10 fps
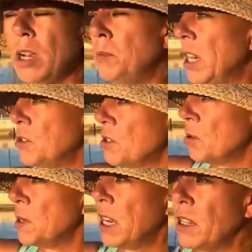she uploads
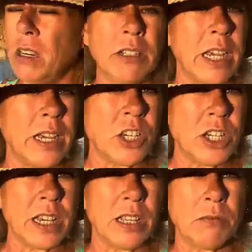from another
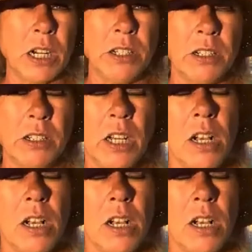location down the road.